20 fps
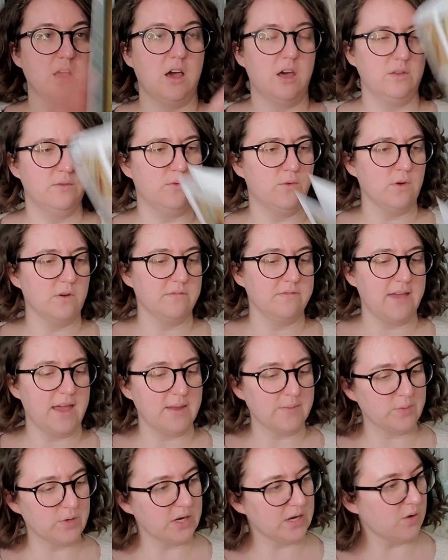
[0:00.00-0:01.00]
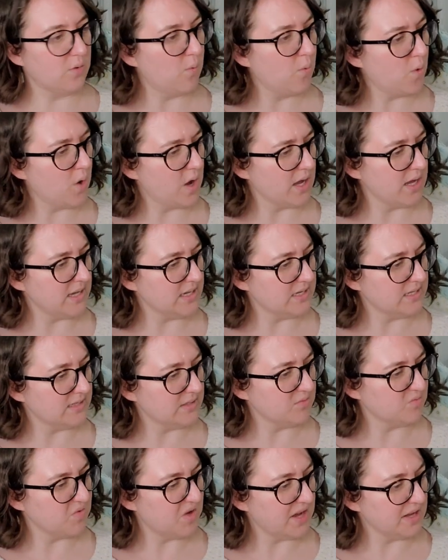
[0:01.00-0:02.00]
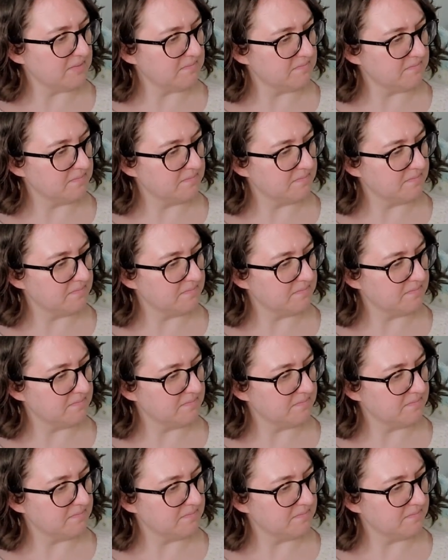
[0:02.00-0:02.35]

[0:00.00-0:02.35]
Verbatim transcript: Called for fabric was what?